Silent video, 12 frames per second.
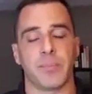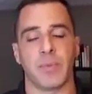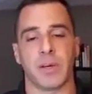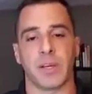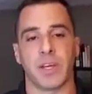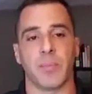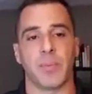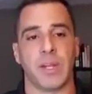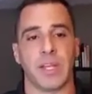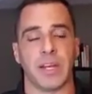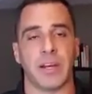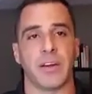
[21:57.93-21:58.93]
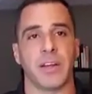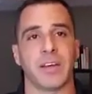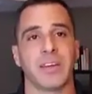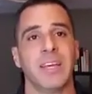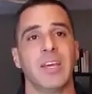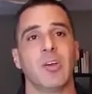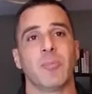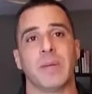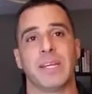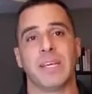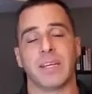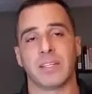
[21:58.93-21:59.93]
company in that area. But
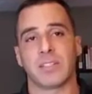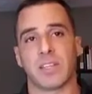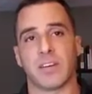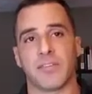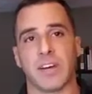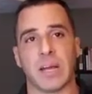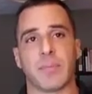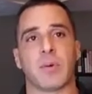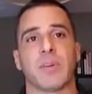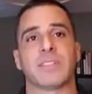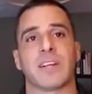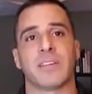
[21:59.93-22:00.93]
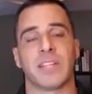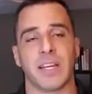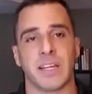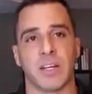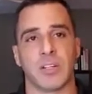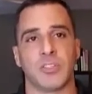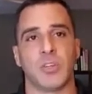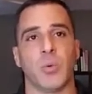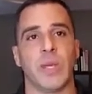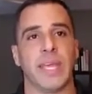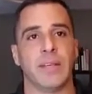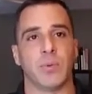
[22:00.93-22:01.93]
again, it's their fiber, it's our technology.
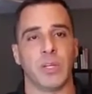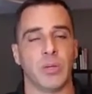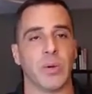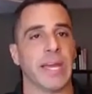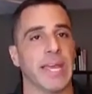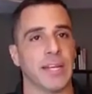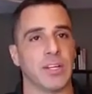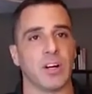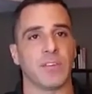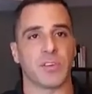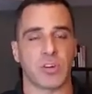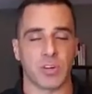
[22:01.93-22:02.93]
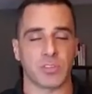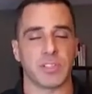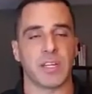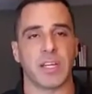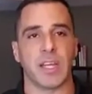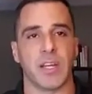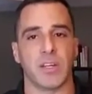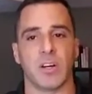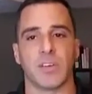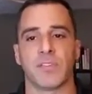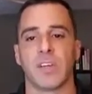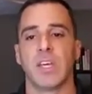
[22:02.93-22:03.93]
We do a handoff, a cross-connect
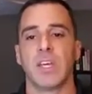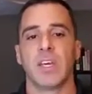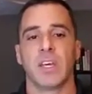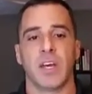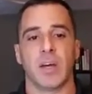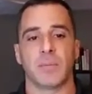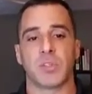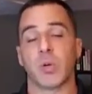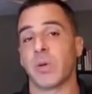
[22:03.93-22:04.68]
handoff. So it